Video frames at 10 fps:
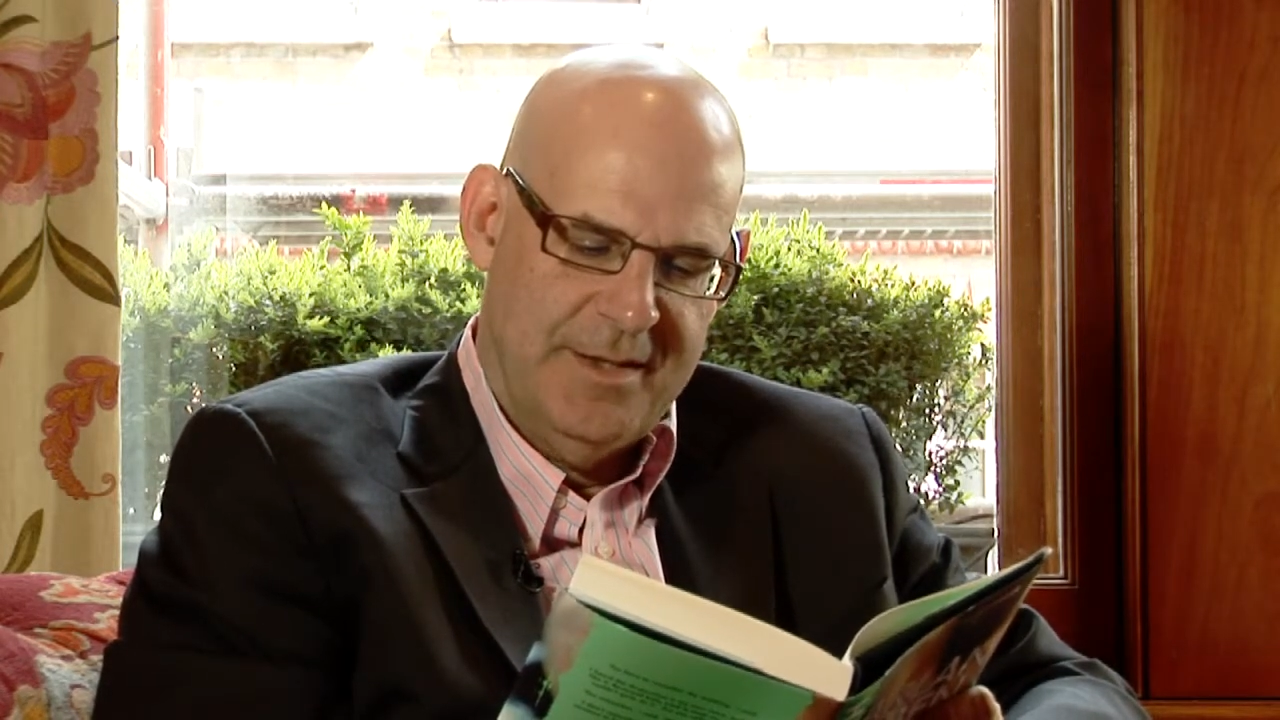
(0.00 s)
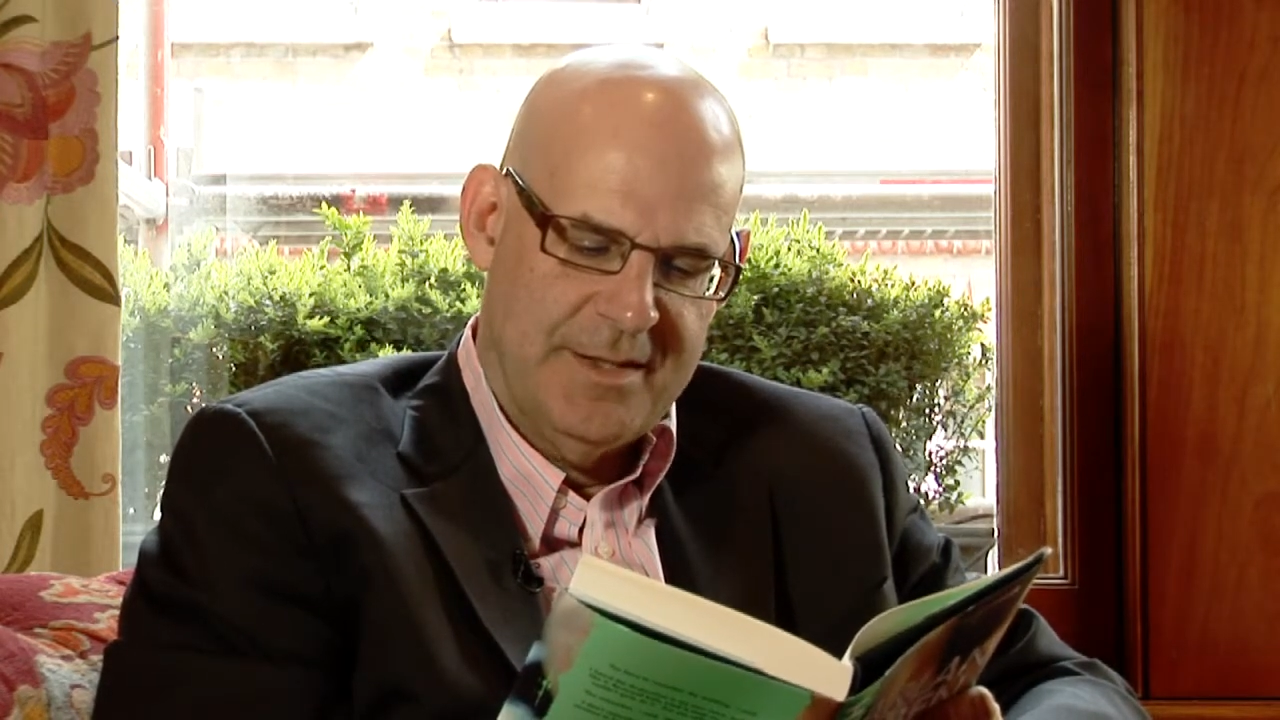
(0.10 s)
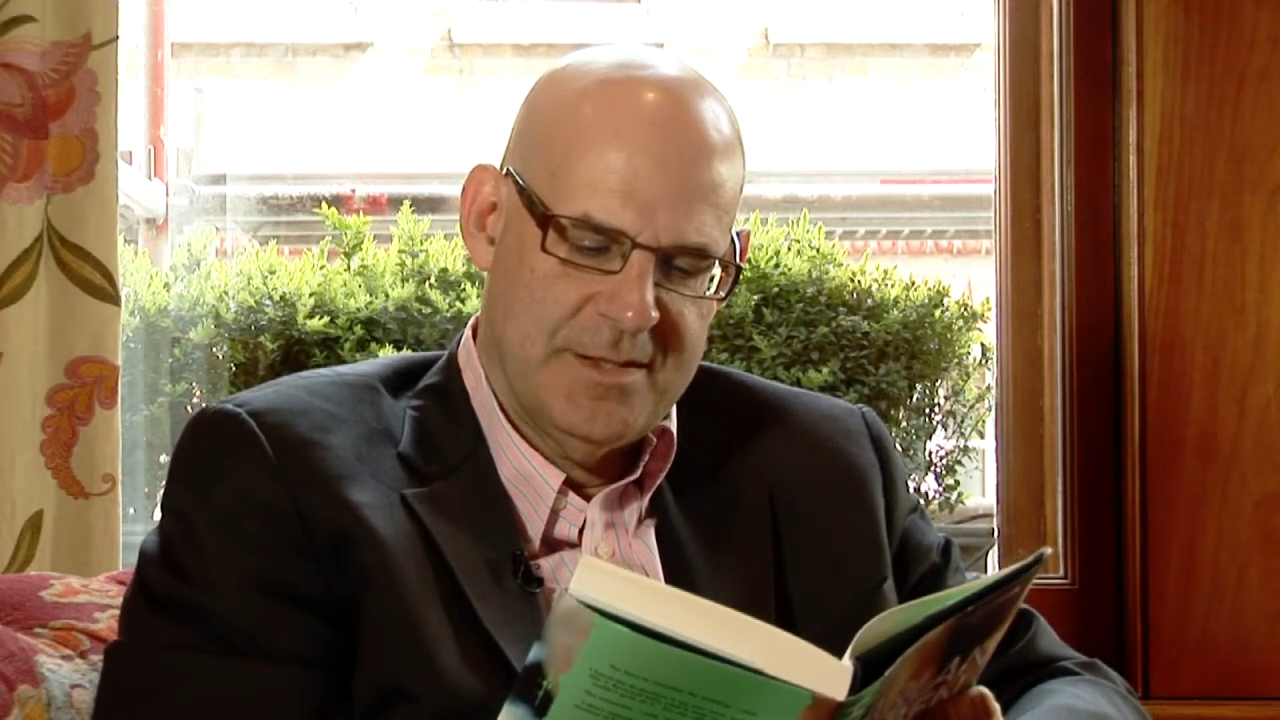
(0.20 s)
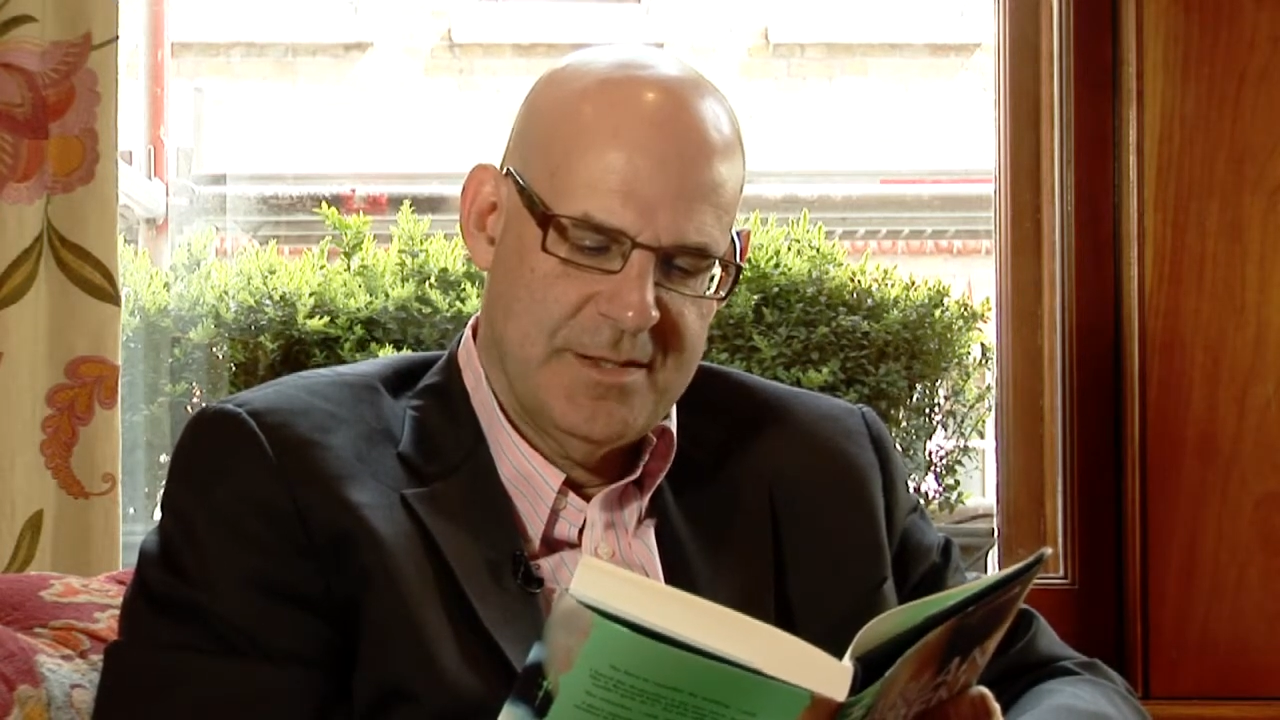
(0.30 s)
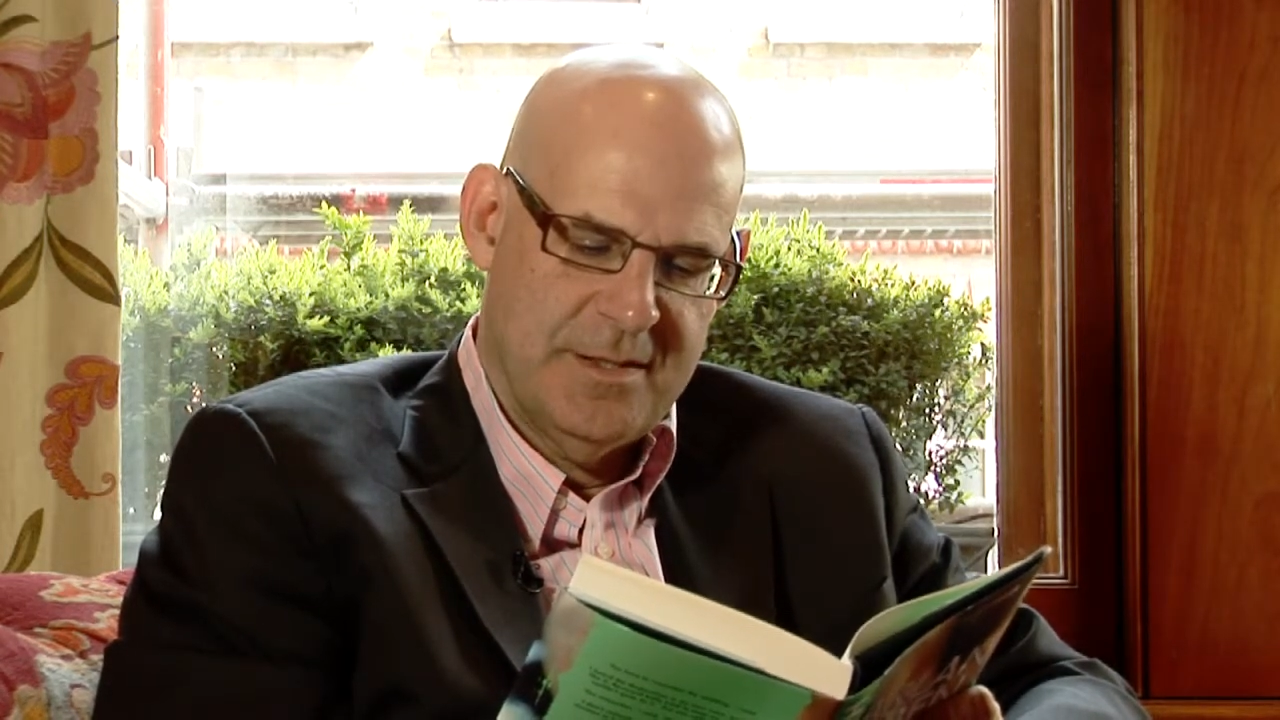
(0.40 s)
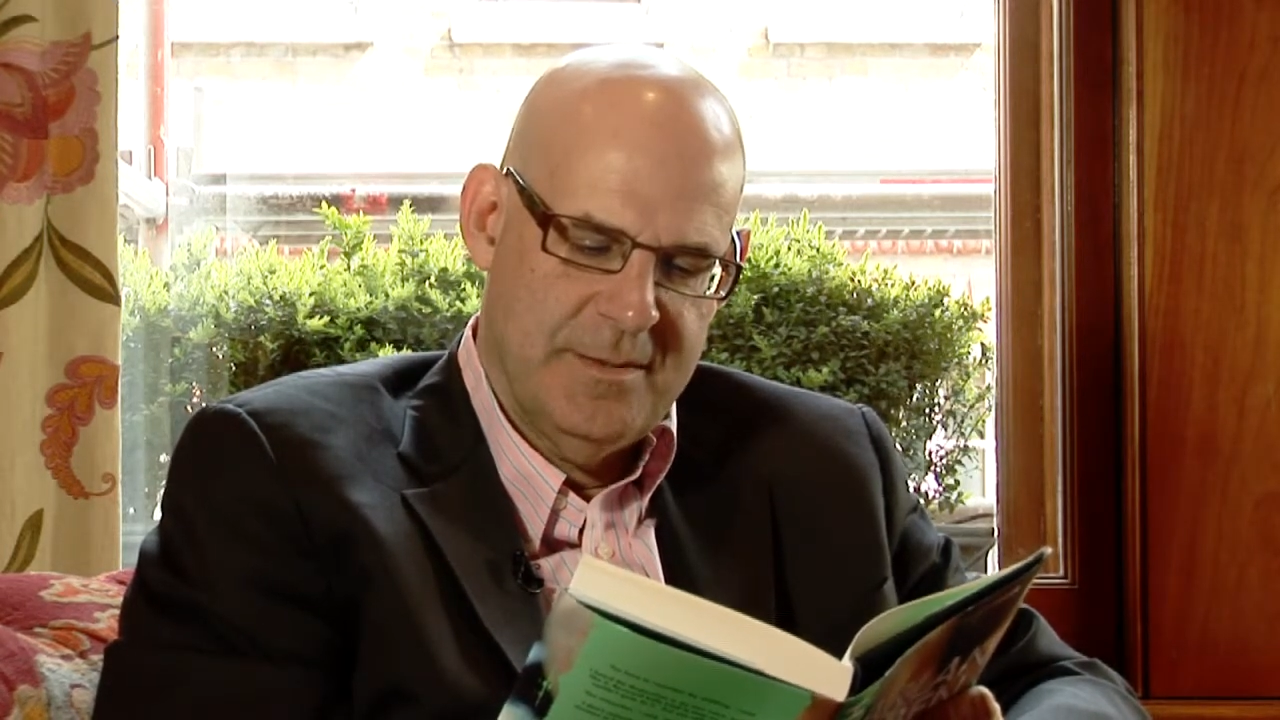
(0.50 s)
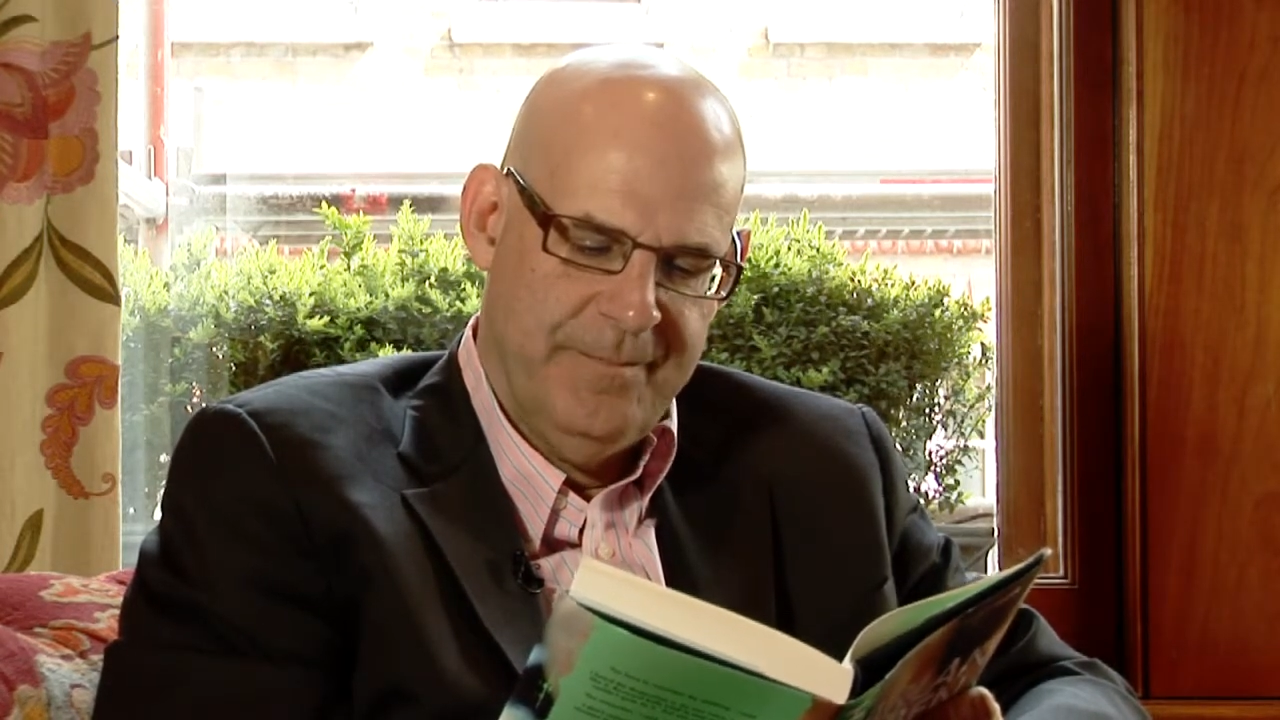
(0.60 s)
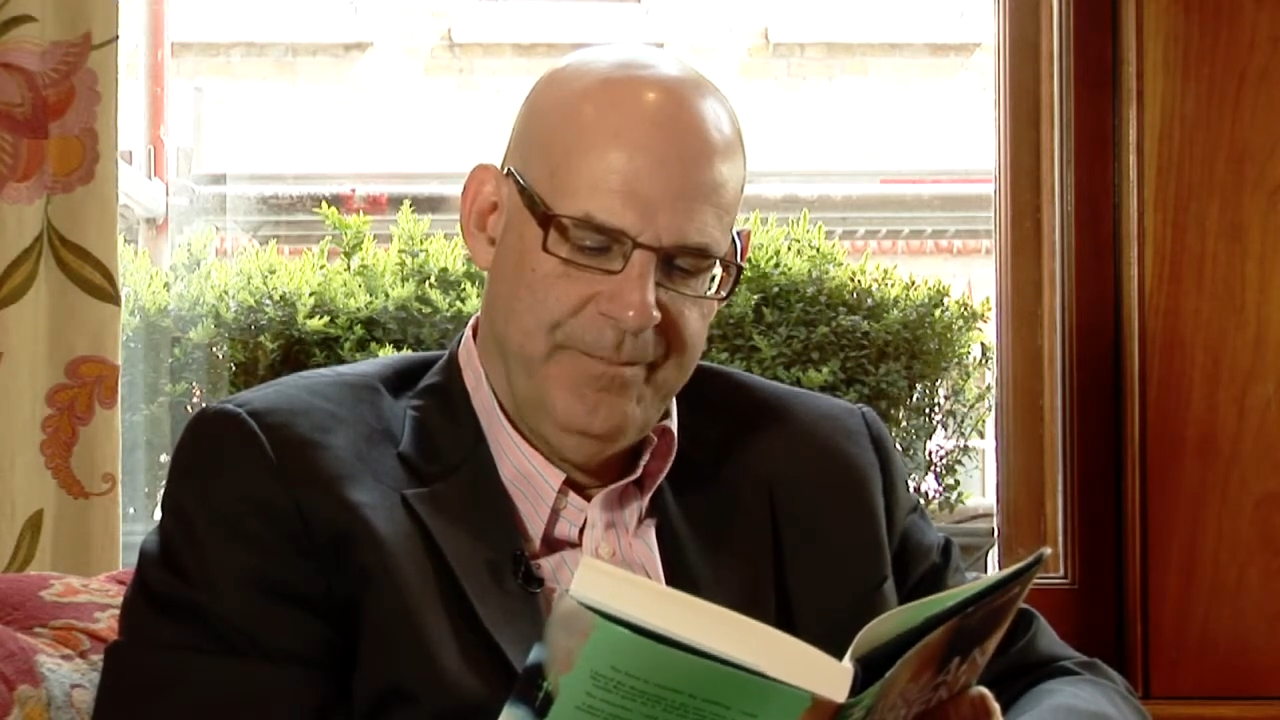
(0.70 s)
this.